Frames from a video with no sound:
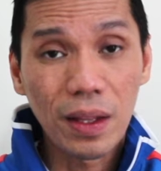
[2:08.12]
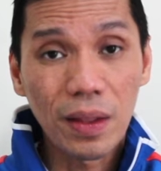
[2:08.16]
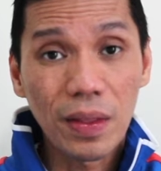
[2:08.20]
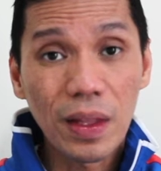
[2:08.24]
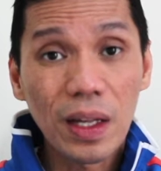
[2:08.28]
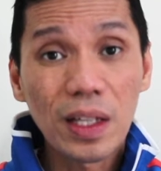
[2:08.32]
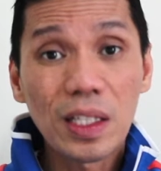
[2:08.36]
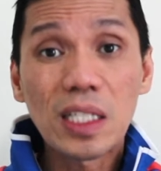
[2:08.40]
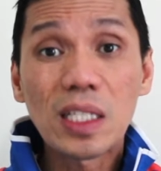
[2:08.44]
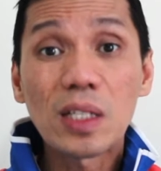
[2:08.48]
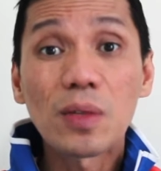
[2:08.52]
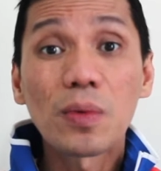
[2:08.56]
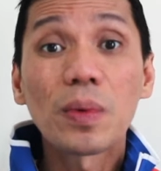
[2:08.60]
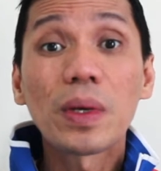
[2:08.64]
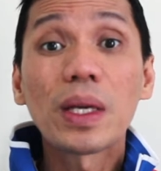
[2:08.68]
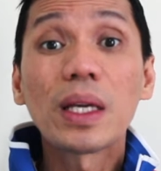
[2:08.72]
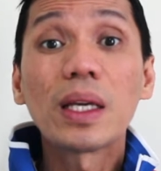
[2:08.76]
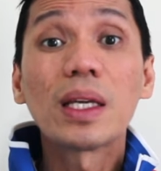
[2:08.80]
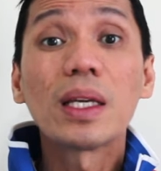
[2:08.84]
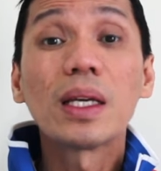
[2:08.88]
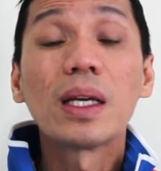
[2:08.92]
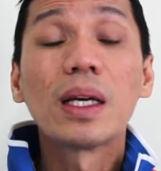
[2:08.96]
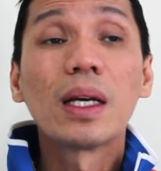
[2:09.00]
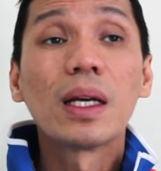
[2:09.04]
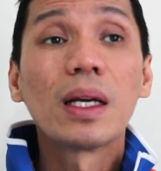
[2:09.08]
Thus
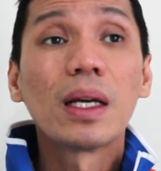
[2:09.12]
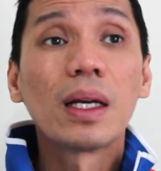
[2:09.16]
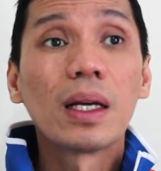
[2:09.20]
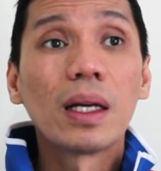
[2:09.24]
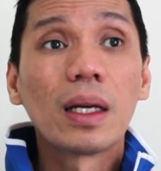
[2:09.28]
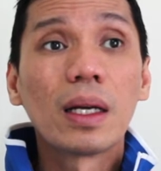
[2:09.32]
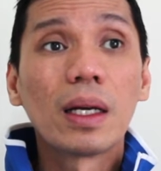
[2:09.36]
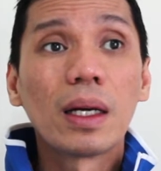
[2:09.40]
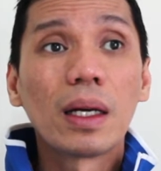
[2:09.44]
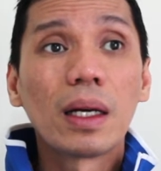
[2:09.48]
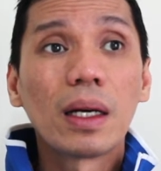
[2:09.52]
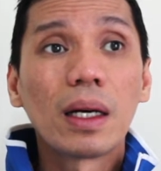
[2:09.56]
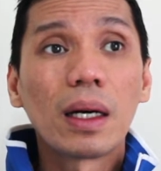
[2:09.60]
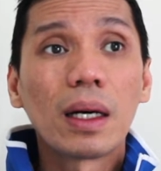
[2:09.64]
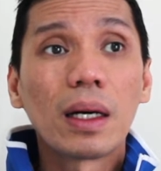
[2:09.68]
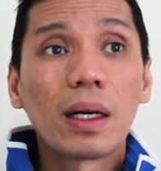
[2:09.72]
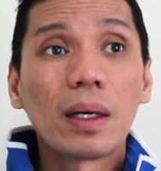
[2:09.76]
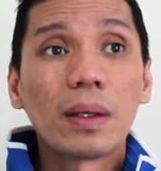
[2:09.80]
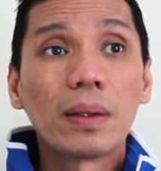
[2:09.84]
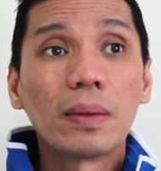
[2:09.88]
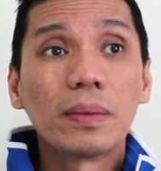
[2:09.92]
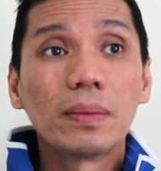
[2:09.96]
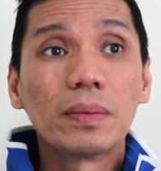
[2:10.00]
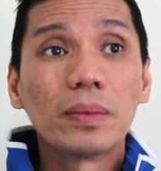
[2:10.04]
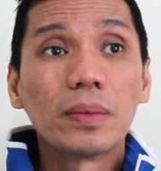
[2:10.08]
we
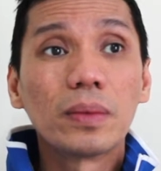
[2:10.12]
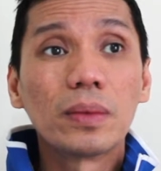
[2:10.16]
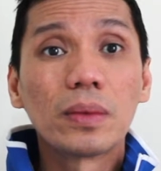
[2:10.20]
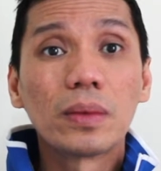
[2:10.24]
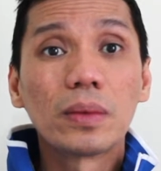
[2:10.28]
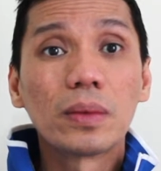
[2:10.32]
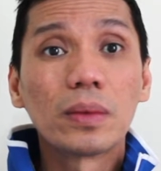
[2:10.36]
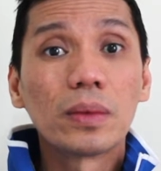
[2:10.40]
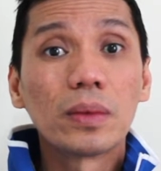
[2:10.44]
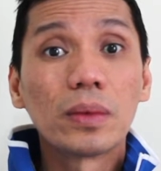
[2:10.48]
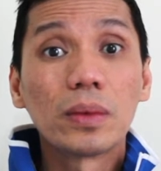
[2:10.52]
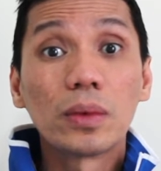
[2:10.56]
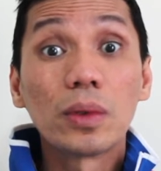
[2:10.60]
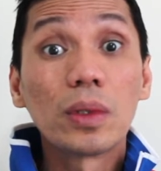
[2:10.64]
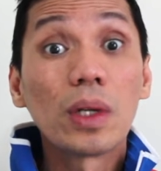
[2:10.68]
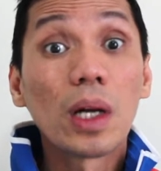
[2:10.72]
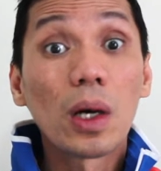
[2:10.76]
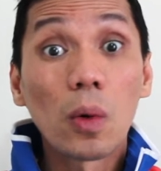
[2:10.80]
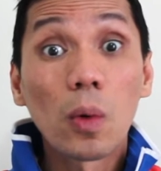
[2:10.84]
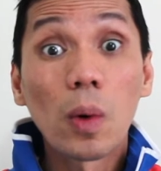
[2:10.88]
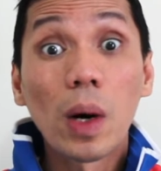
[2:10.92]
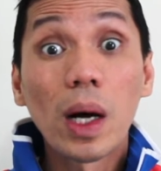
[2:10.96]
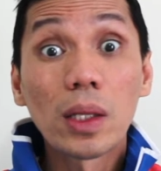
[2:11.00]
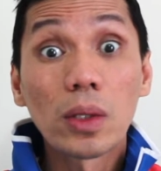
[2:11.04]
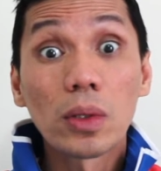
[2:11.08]
do
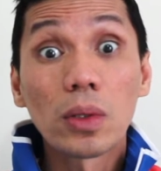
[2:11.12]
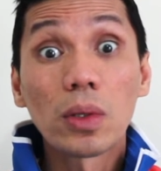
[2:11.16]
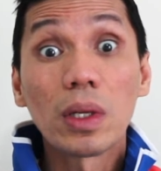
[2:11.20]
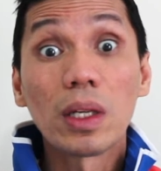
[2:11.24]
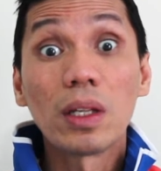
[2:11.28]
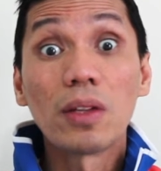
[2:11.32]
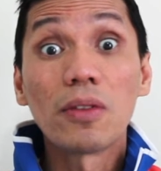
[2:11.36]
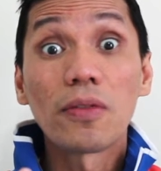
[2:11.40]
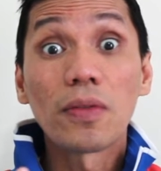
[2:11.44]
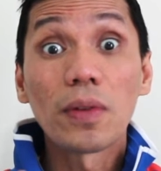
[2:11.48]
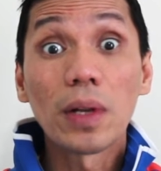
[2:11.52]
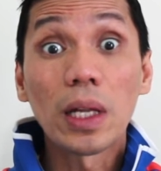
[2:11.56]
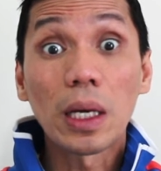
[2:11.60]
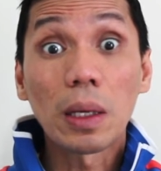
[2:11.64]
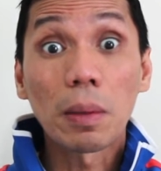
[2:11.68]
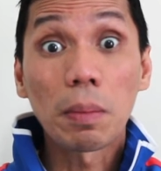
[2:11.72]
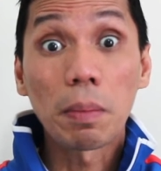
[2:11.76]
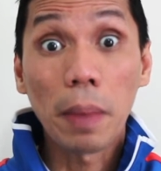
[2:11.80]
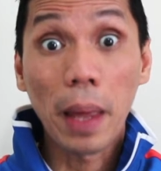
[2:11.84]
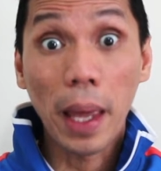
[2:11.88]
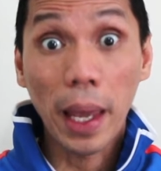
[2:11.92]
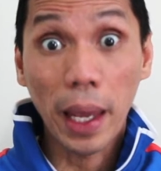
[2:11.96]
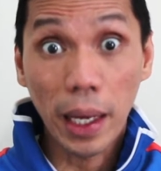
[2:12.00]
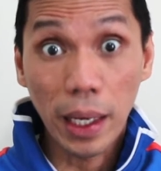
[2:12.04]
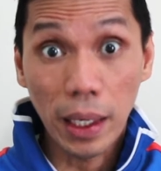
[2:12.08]
not want to inflict
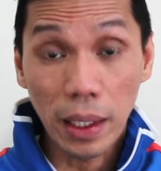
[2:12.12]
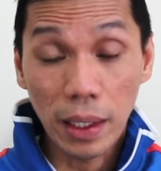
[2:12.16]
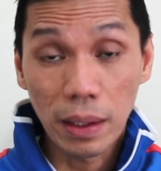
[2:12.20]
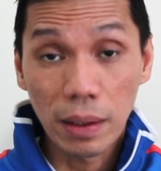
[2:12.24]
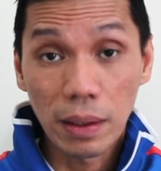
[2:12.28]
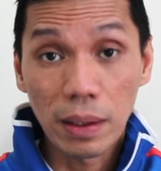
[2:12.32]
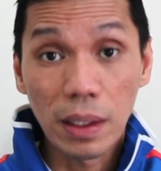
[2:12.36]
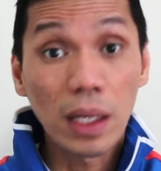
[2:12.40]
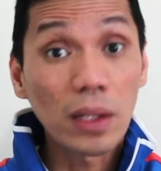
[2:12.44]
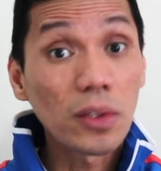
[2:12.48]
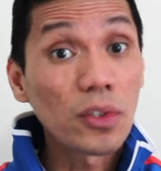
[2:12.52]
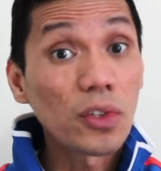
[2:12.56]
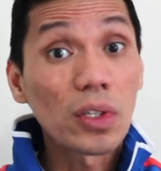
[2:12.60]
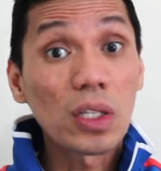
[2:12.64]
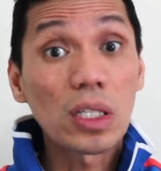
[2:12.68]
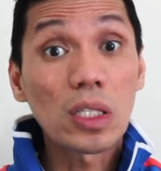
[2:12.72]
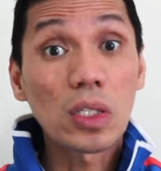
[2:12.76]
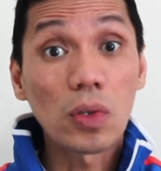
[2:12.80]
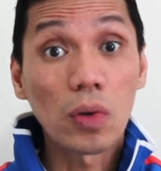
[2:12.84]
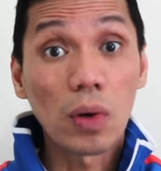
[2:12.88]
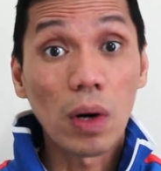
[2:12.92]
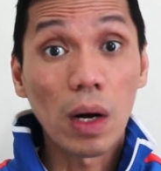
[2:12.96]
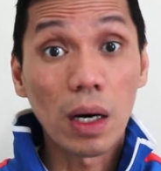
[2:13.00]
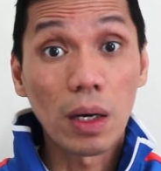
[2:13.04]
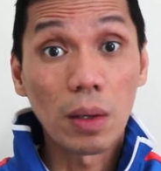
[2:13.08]
pain, not
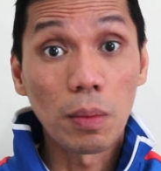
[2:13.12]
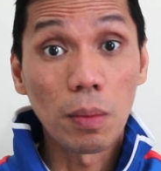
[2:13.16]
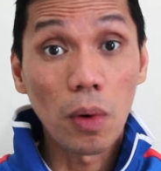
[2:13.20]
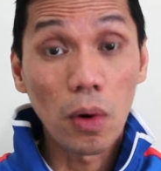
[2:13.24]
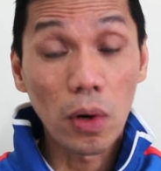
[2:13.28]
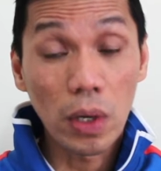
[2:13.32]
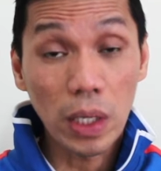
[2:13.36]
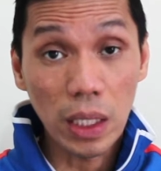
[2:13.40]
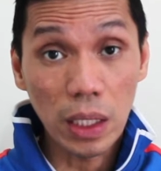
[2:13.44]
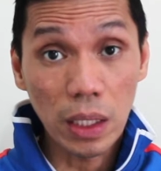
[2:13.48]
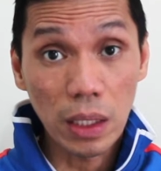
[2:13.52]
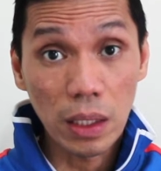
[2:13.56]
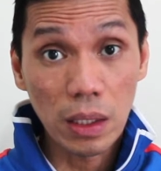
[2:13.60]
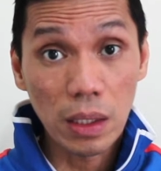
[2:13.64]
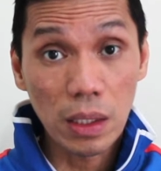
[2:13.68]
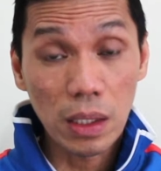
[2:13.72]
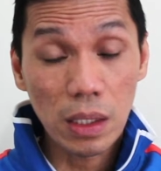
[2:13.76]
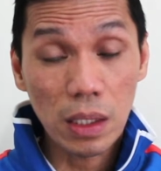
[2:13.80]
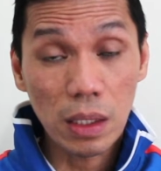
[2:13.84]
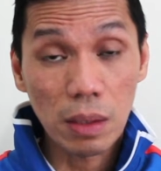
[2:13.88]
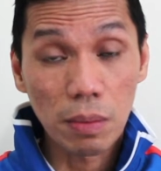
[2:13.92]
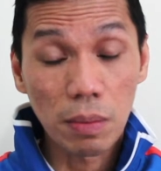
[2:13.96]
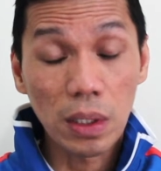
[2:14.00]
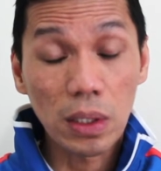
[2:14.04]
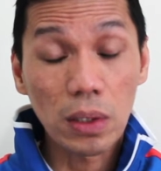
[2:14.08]
just to our
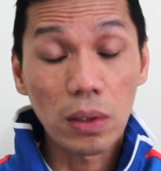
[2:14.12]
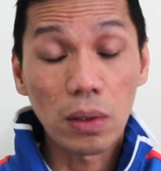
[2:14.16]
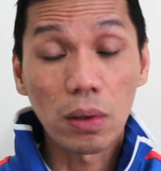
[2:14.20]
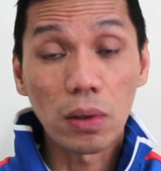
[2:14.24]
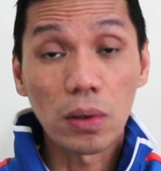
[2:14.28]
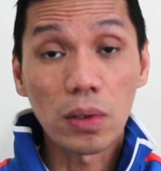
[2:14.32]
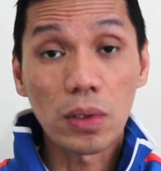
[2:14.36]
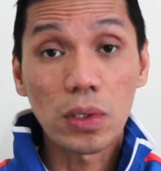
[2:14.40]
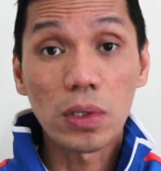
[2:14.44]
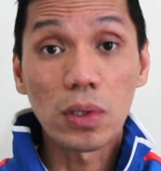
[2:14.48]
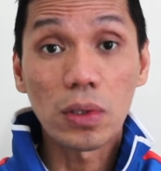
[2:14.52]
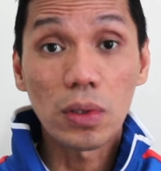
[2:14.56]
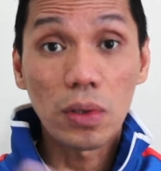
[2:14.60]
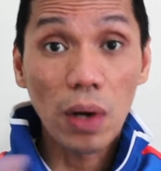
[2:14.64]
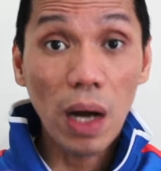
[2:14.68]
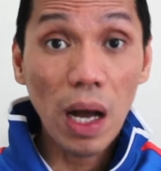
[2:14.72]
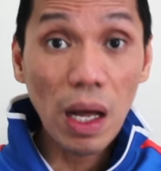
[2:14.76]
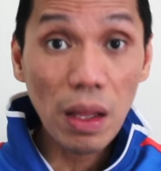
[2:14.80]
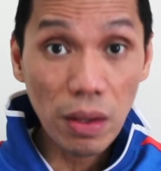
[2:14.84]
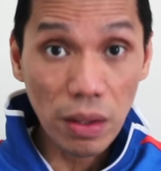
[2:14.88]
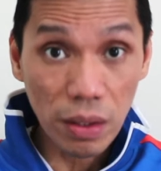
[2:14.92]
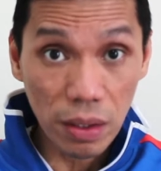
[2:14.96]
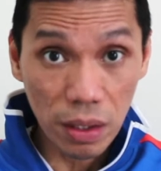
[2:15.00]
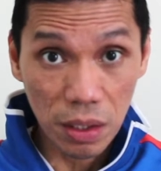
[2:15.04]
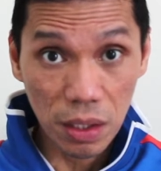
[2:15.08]
bodies, but also to
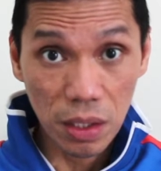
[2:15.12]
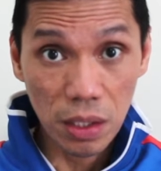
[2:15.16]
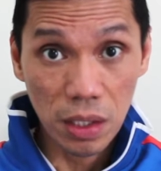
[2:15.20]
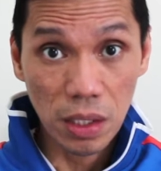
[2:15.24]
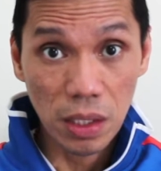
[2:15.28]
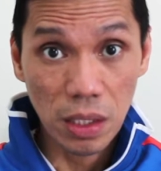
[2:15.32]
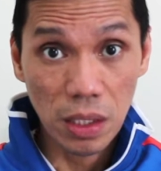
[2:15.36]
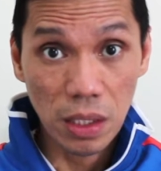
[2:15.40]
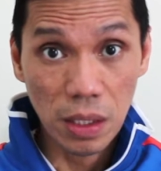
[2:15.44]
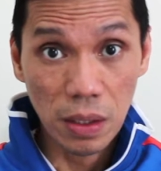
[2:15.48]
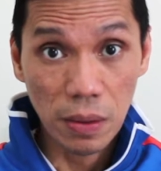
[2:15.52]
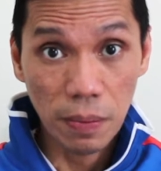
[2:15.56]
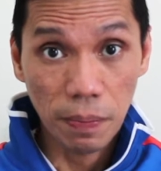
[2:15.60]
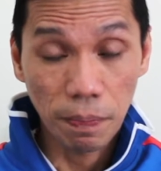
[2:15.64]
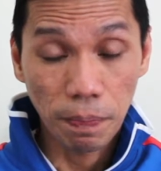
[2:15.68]
others.